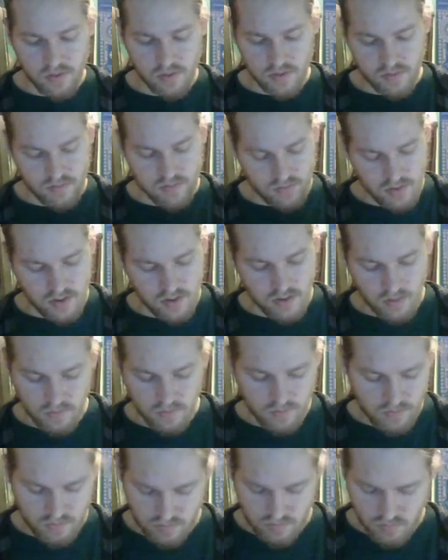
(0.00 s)
but
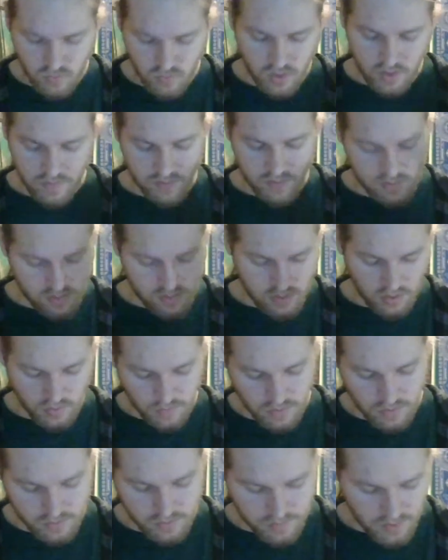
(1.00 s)
whatever,
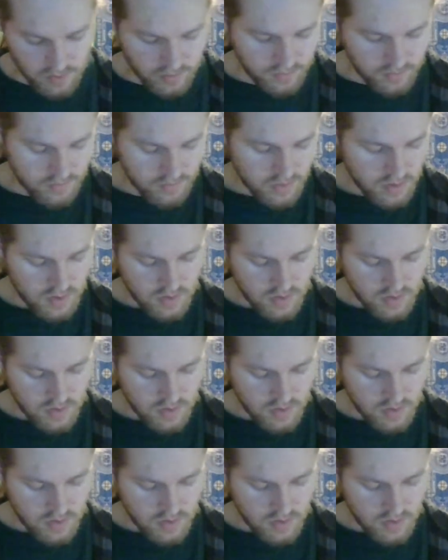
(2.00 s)
doesn't much matter.